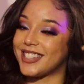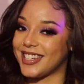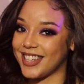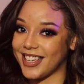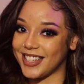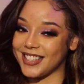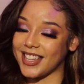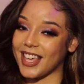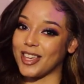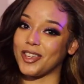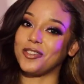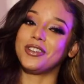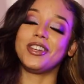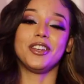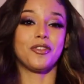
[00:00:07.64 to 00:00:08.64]
She is a
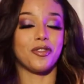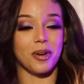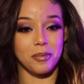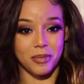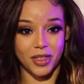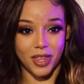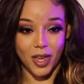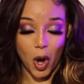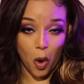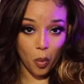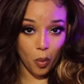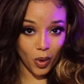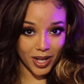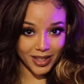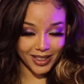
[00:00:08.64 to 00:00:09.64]
unit from the
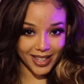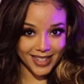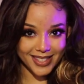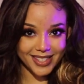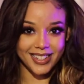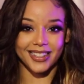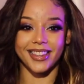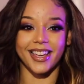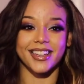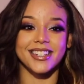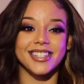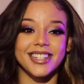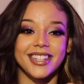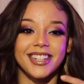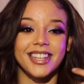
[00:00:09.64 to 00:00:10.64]
What Lace
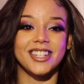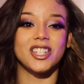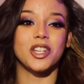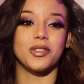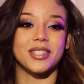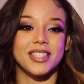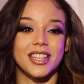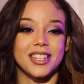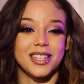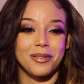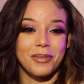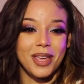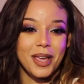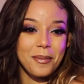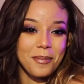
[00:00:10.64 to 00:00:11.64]
Collection and she was sent
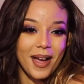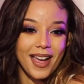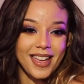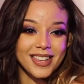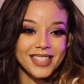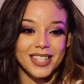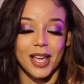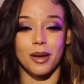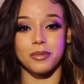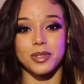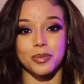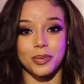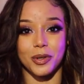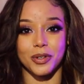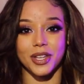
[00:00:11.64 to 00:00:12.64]
to me by
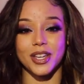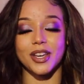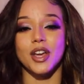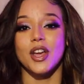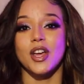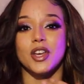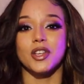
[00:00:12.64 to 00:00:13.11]
Sam's Beauty.